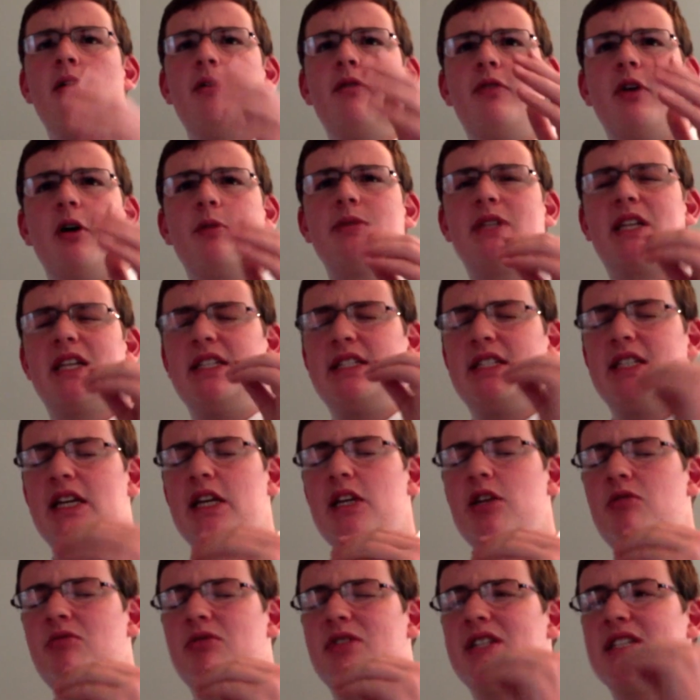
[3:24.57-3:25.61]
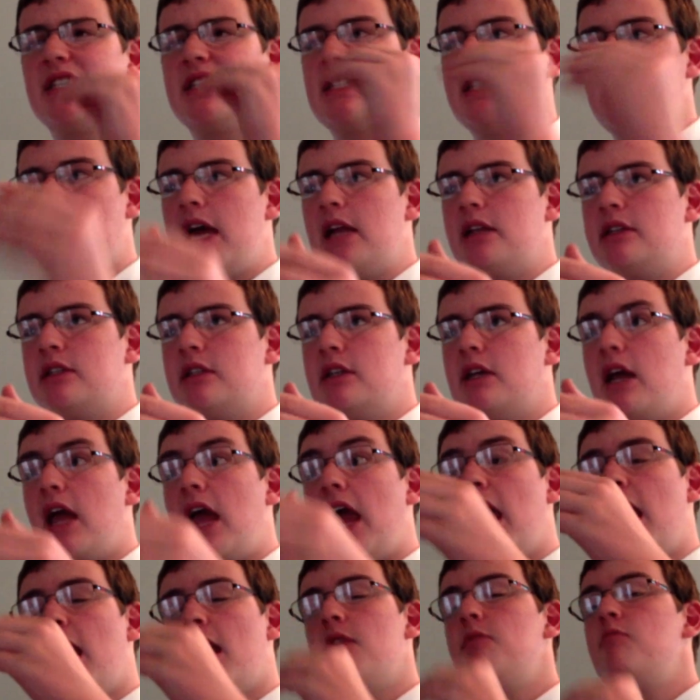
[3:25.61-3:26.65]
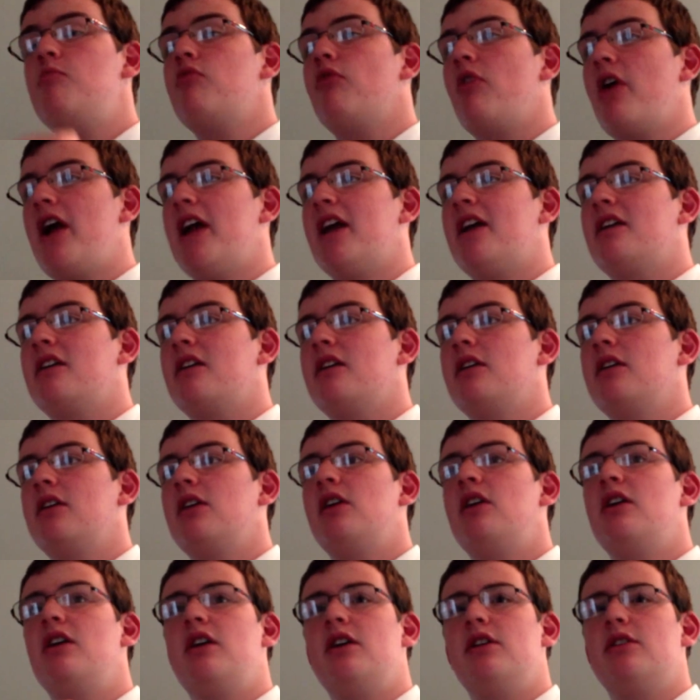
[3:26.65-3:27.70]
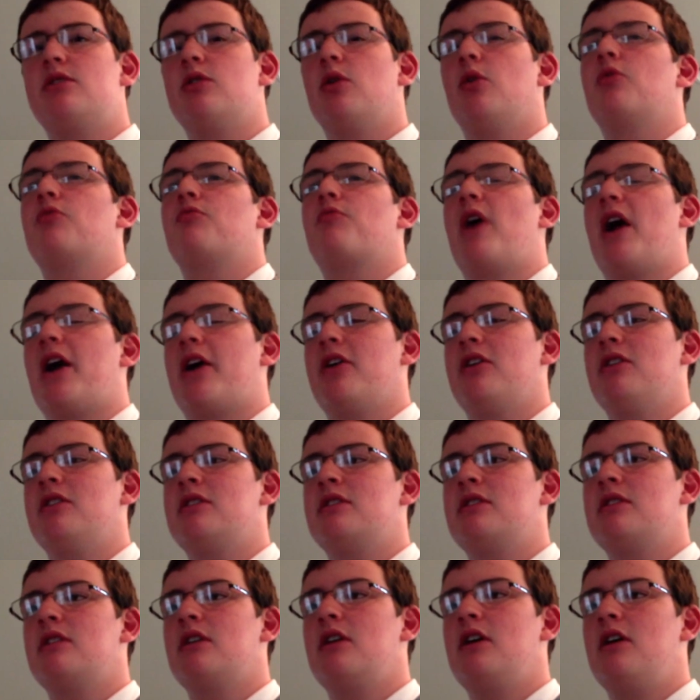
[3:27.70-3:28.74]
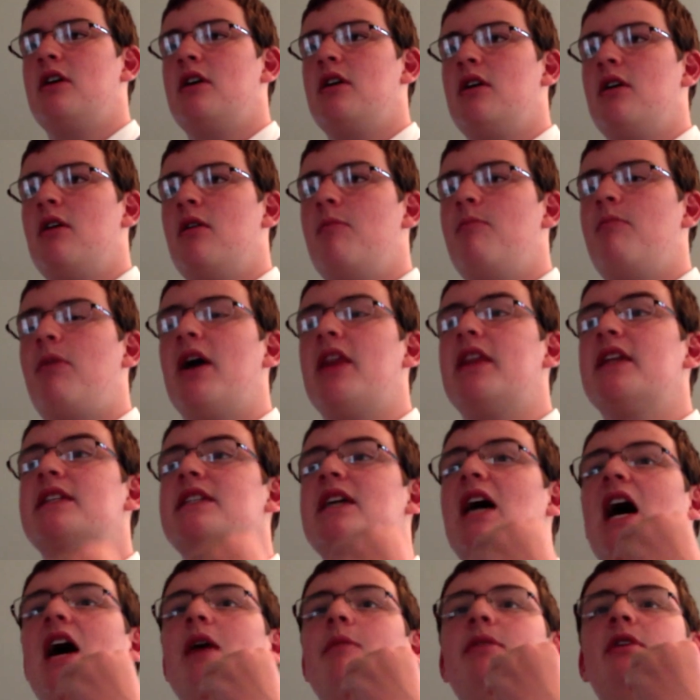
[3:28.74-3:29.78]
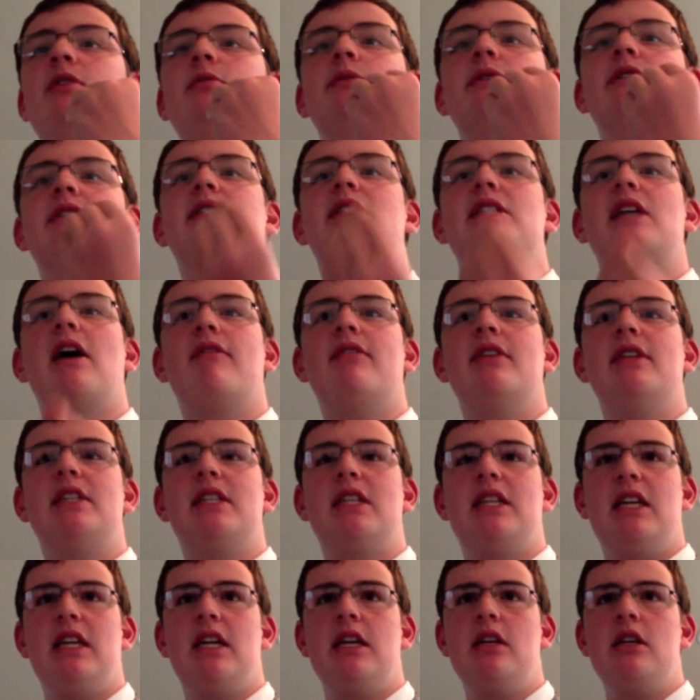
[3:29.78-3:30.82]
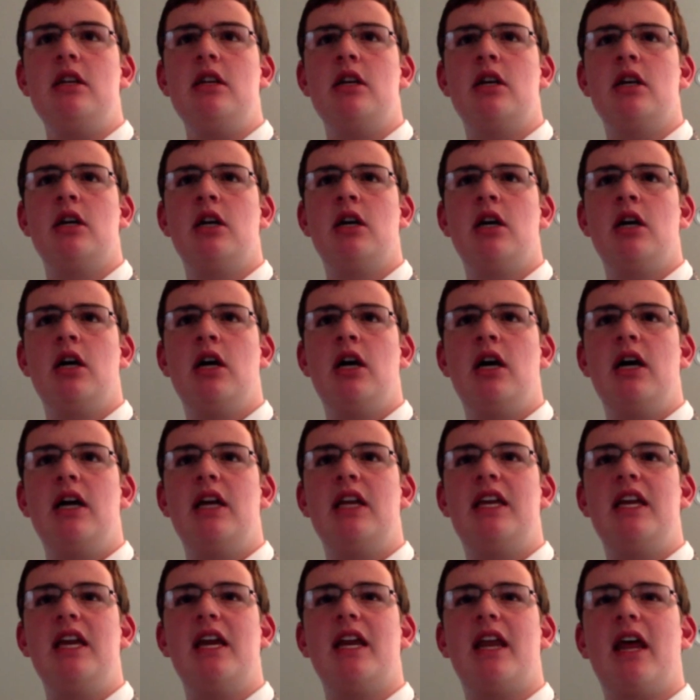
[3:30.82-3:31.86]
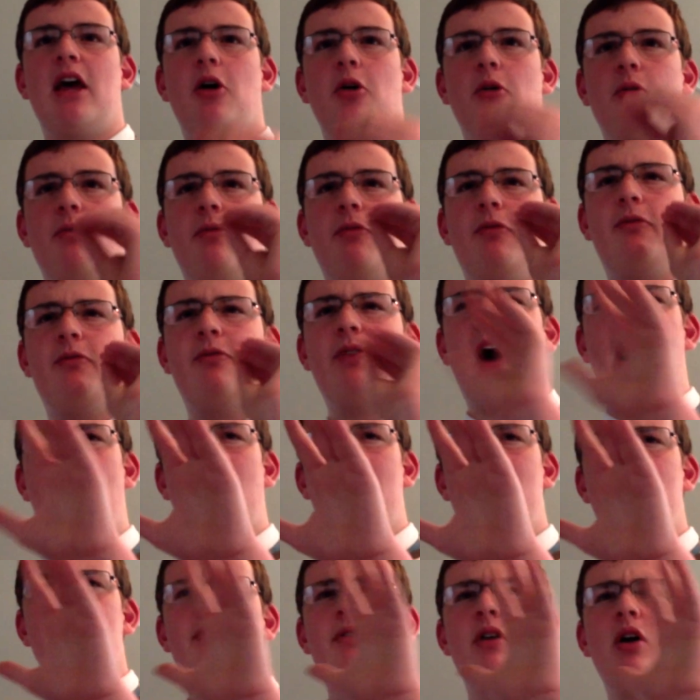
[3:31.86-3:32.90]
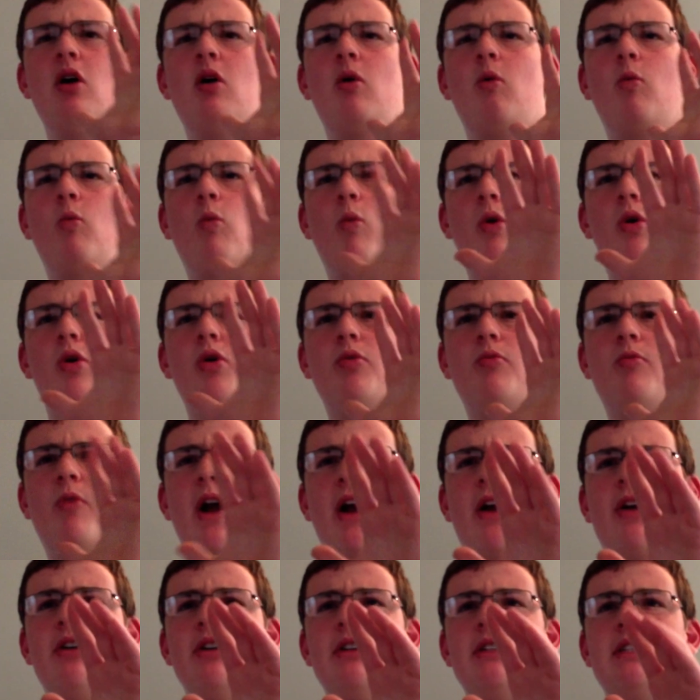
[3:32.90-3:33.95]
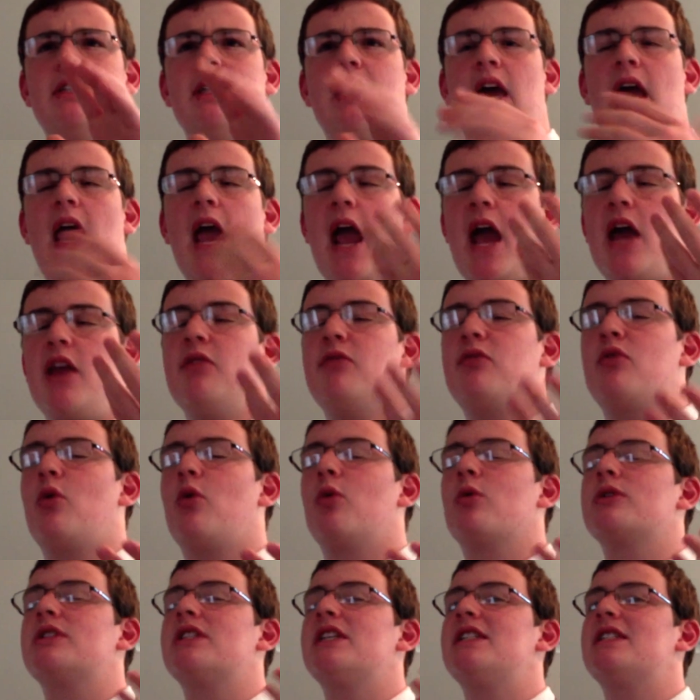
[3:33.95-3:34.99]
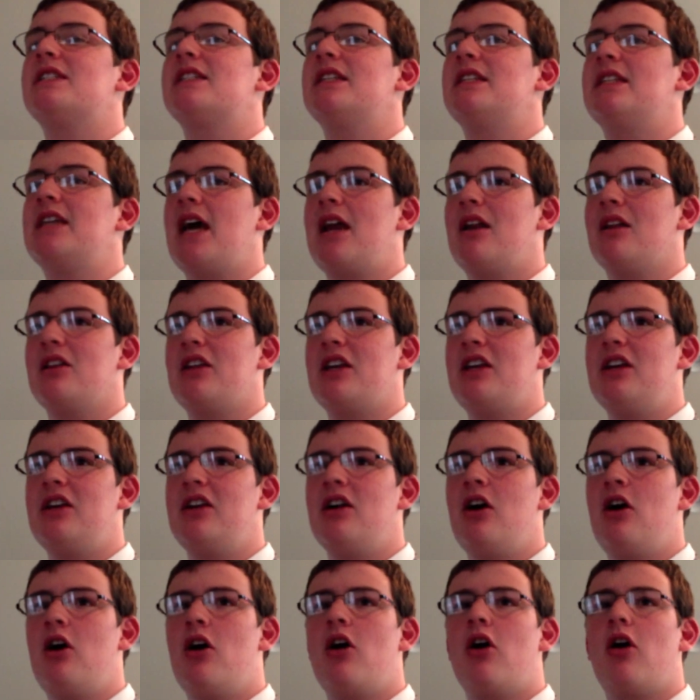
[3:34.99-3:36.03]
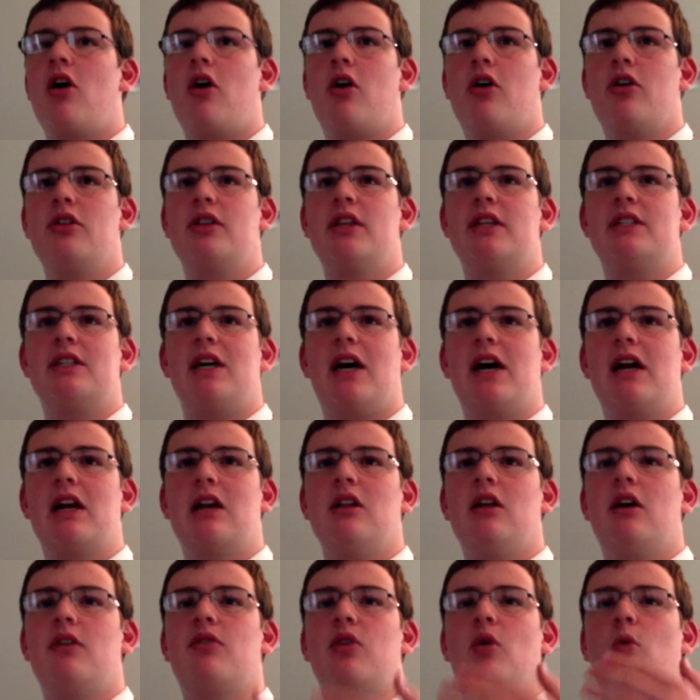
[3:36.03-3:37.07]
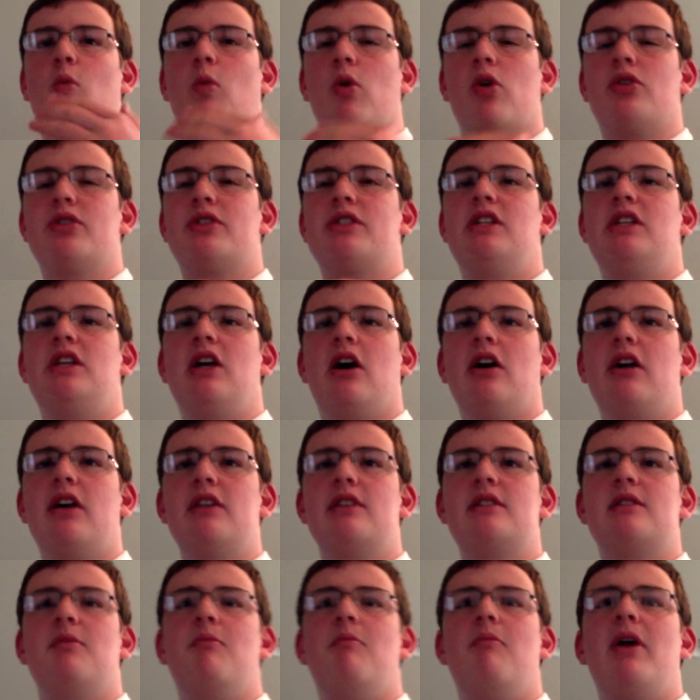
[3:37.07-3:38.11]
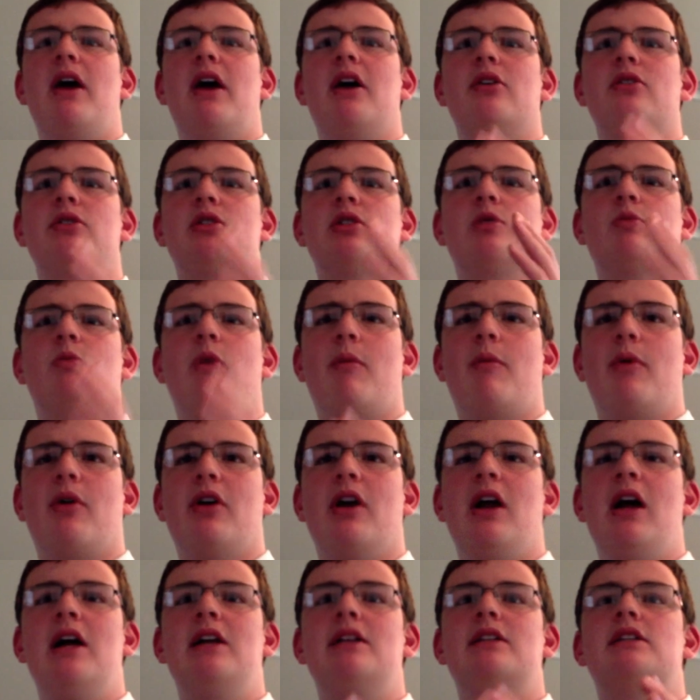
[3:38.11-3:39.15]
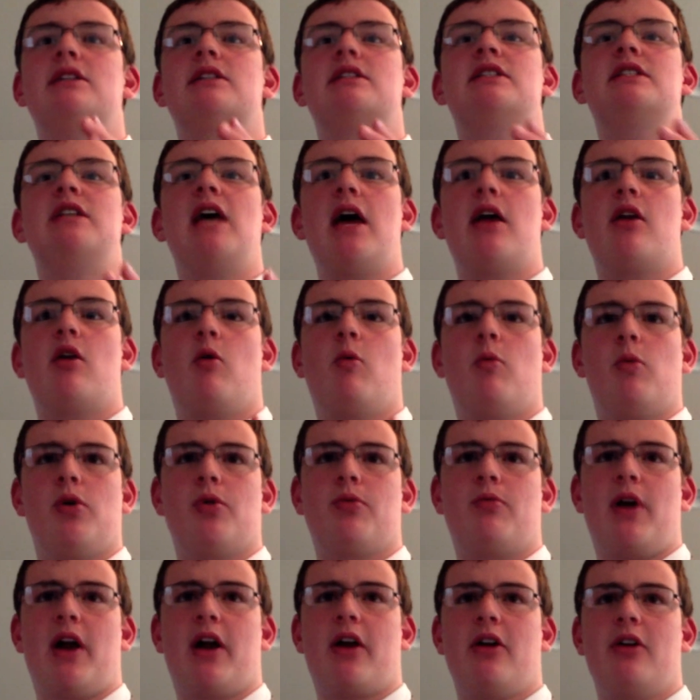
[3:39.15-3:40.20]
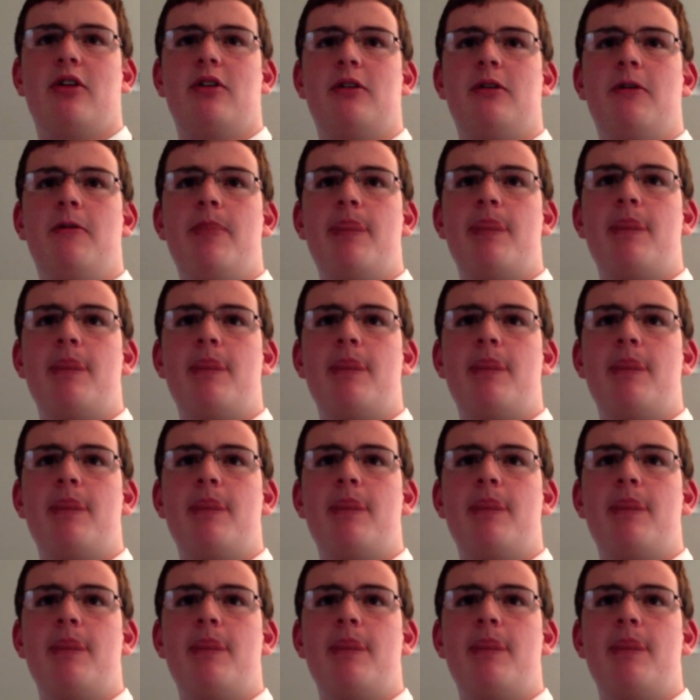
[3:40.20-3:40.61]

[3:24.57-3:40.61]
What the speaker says: Phelps continued to set and break his own records. By the time he was 17, he had held 5 world records and, of course, incidentally, earned the title of the world's youngest male swimmer to set a world record.